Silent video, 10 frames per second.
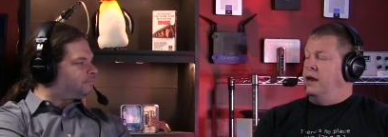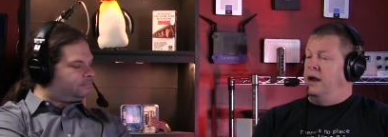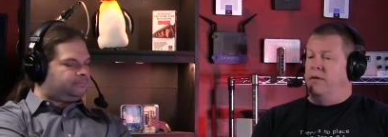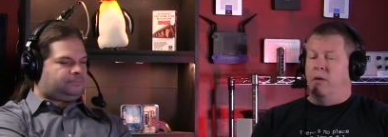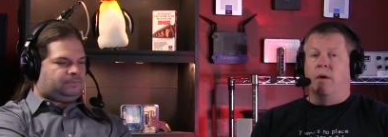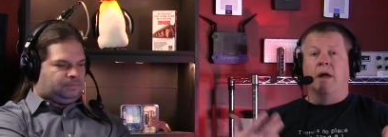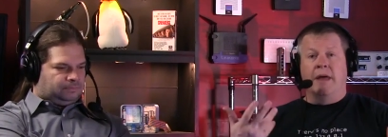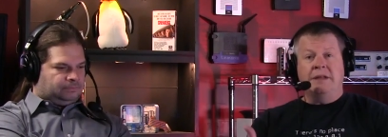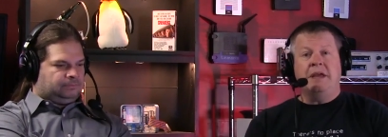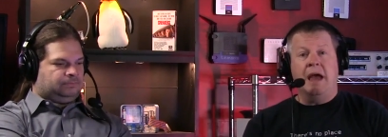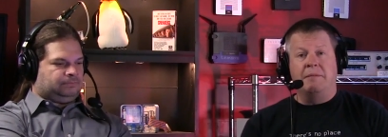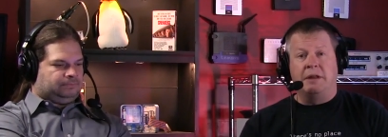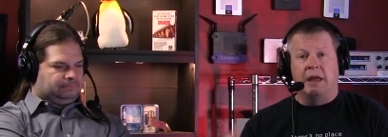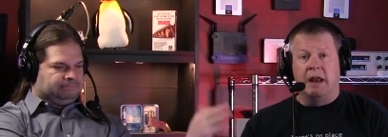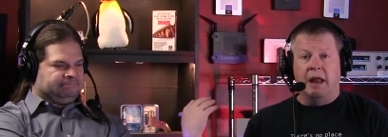Speaker 1: then uh, while that's
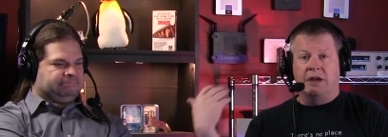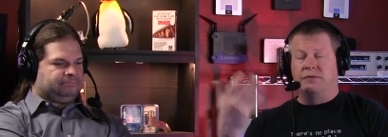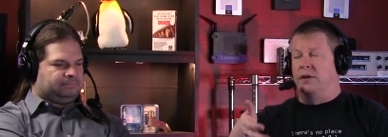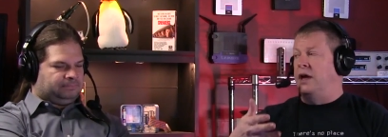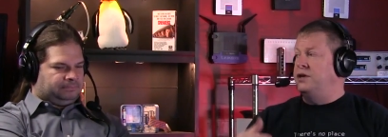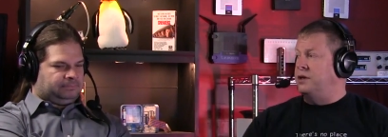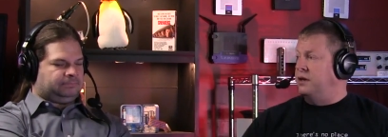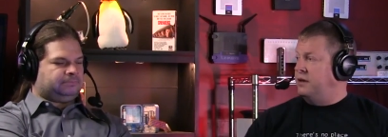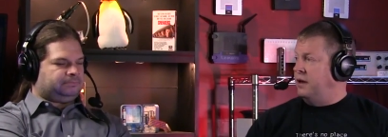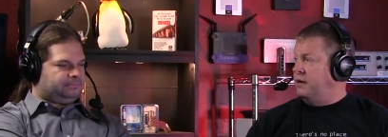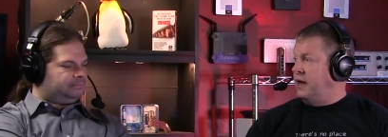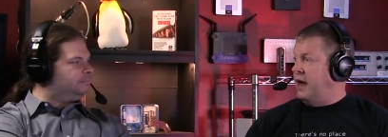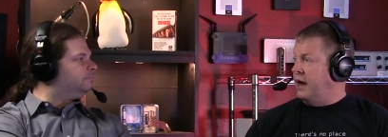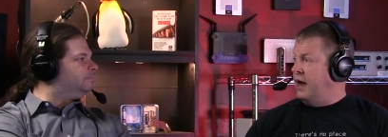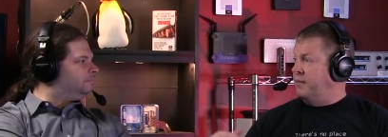happening, then an exfiltration at
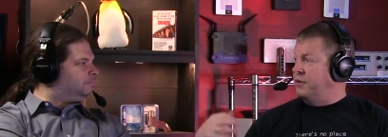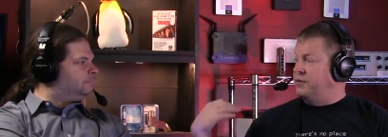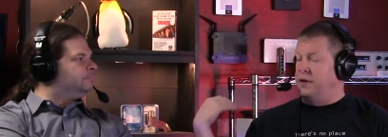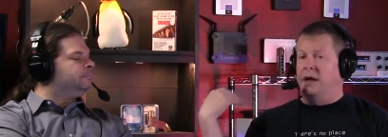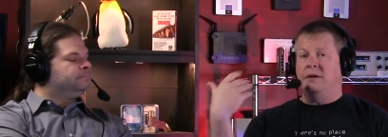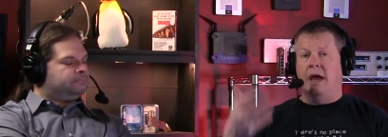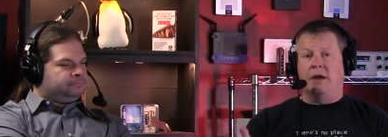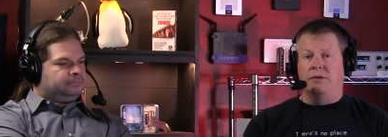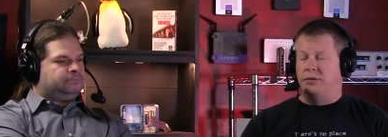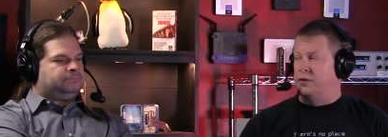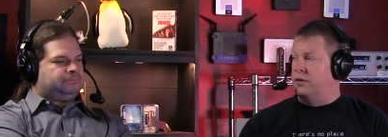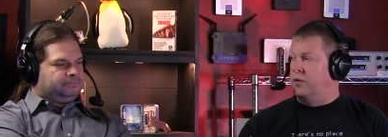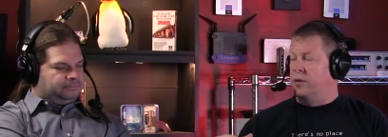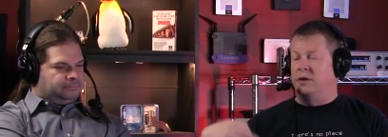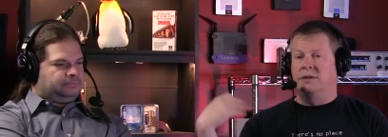attack happens, or they attack your
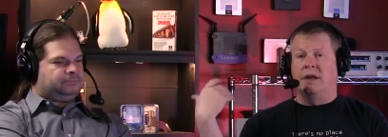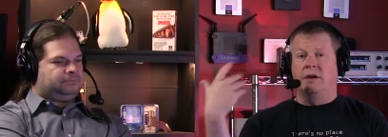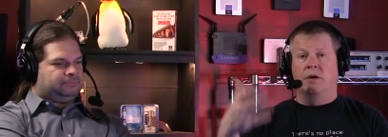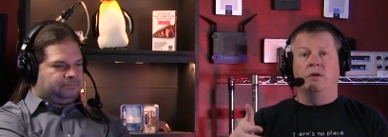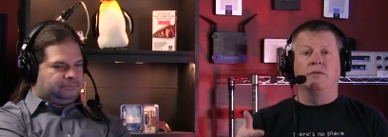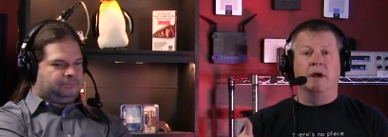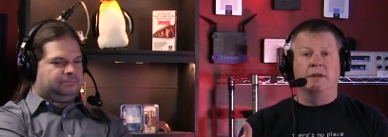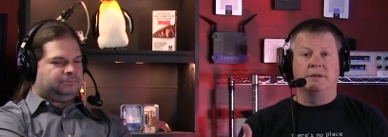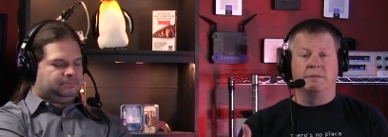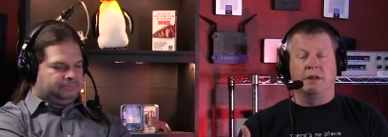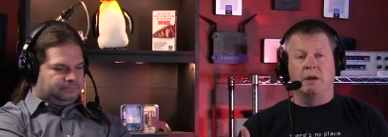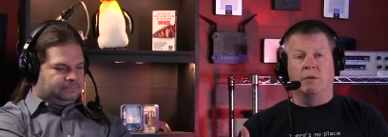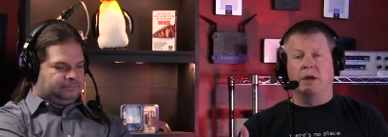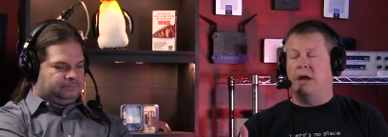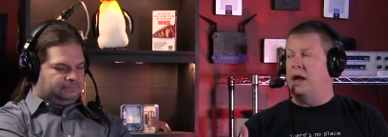server because they know you've got something they
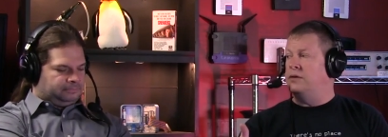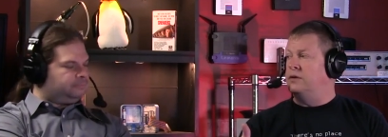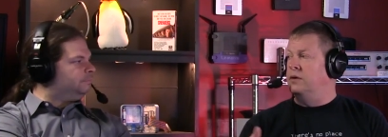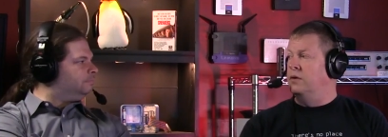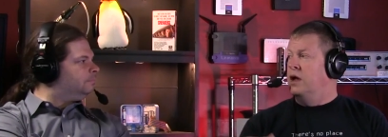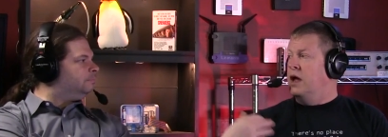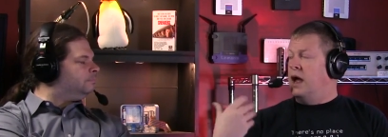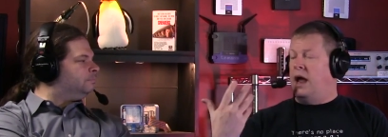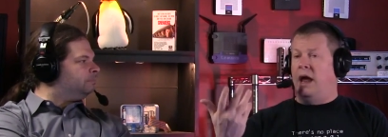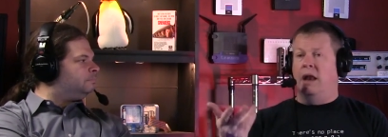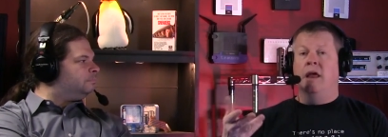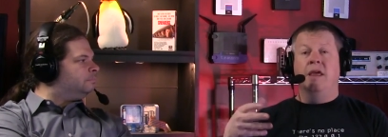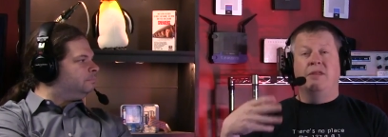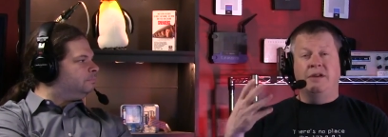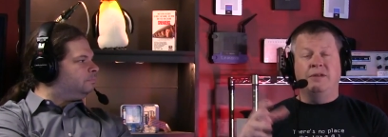want to get to. And
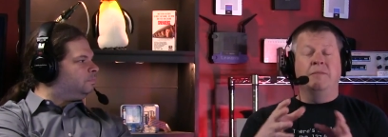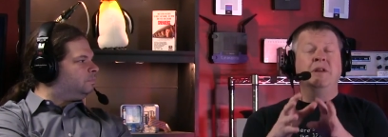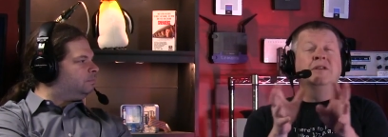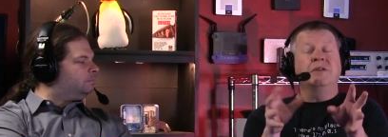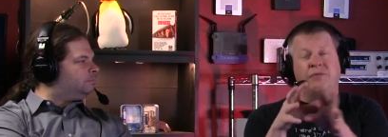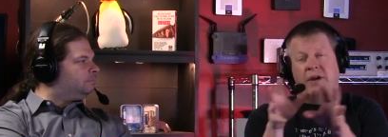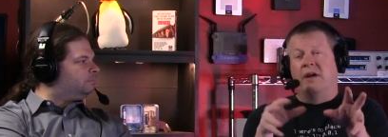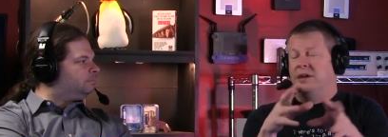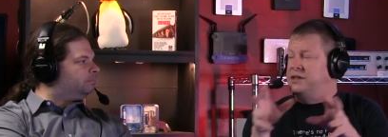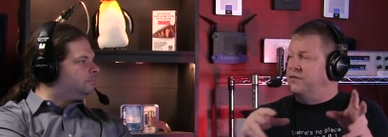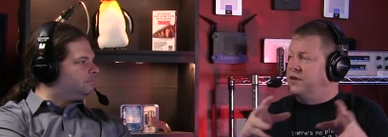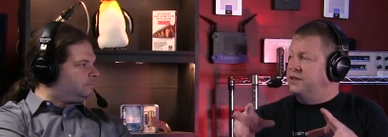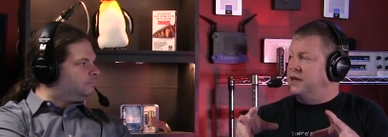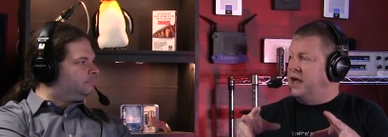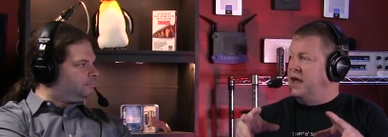these, I mean, these are fairly
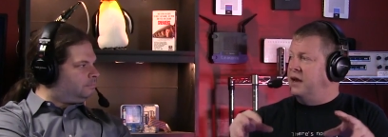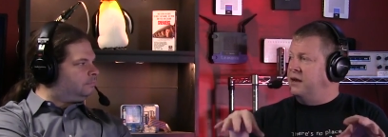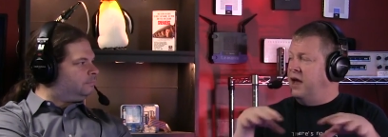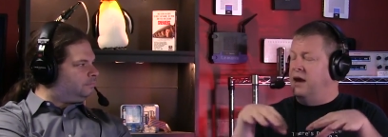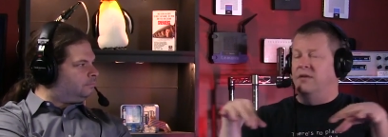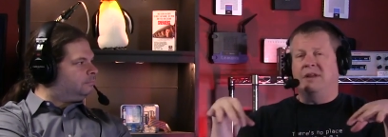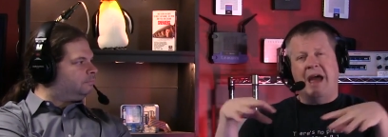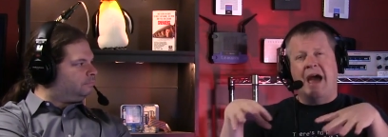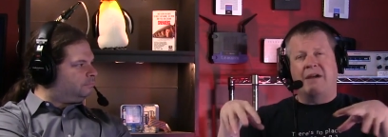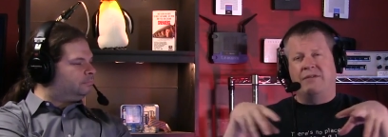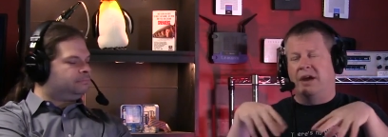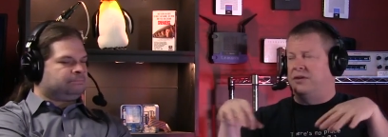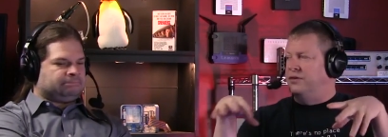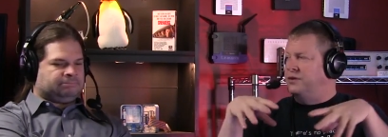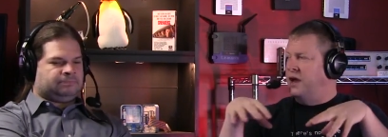sophisticated kind of attack
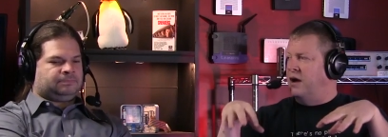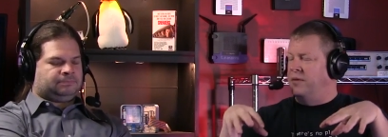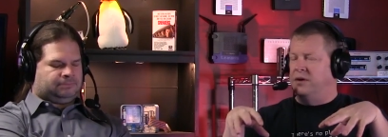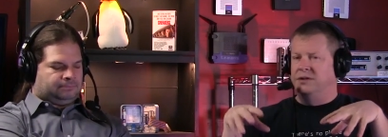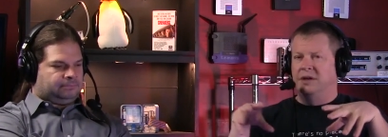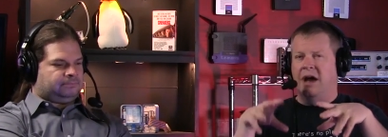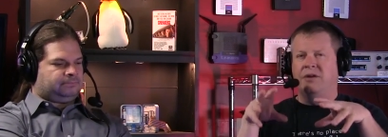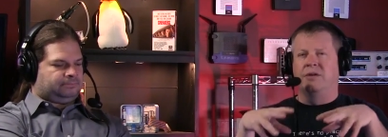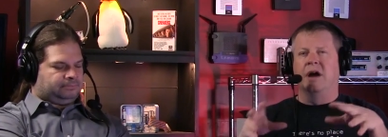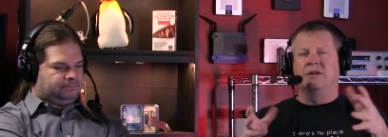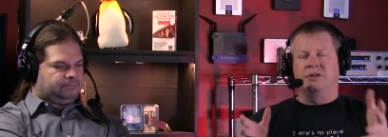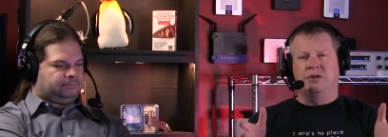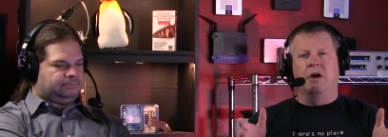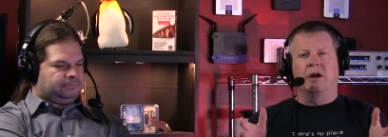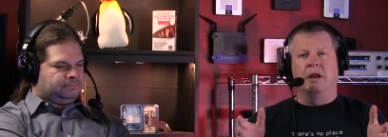vectors mm. now, because now you're not just
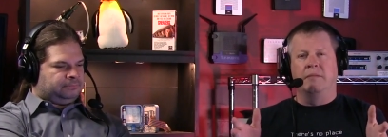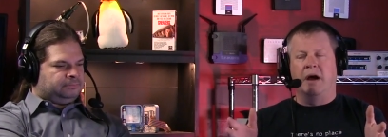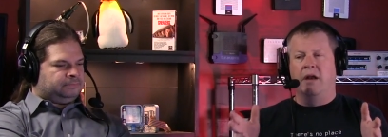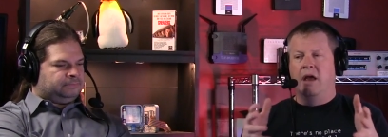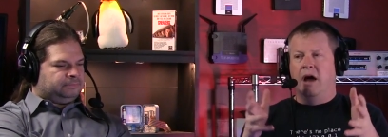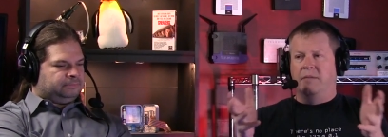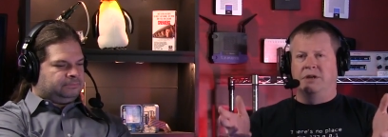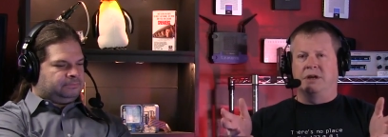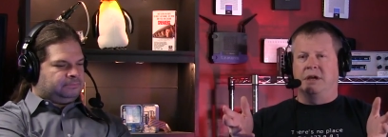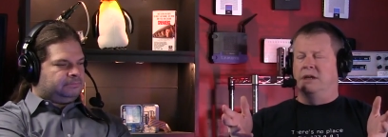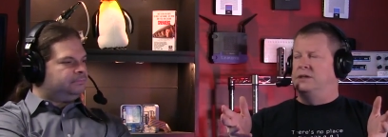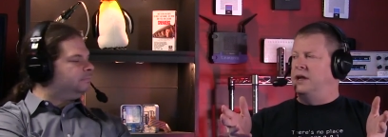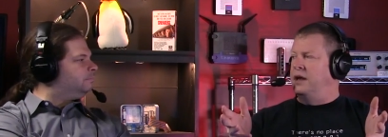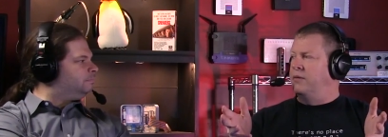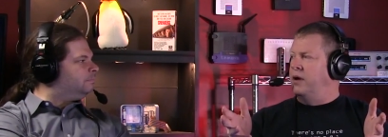talking about a bunch of kids
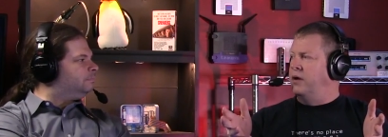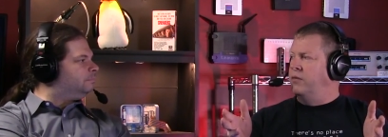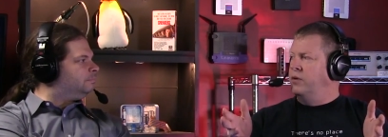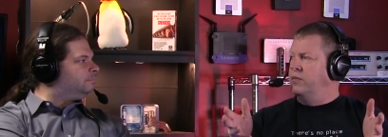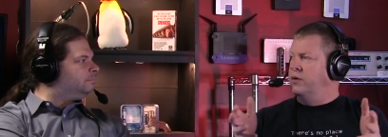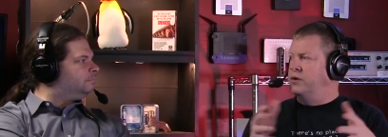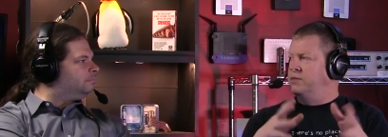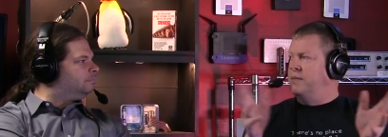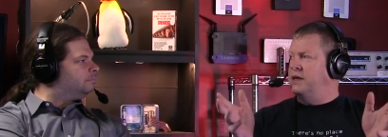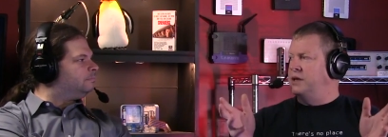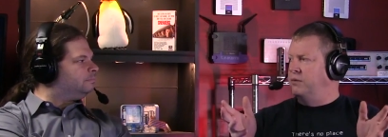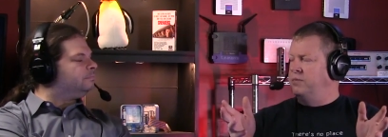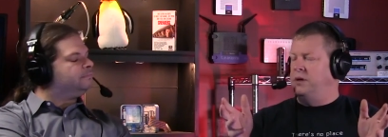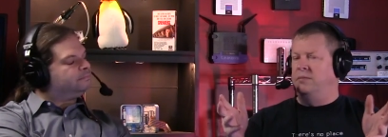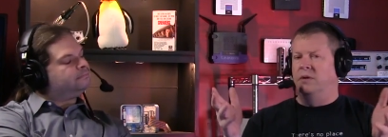sitting around in a room or just messing
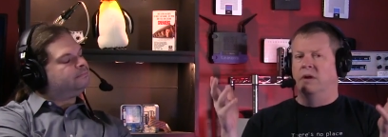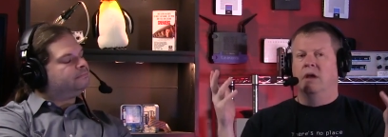with people.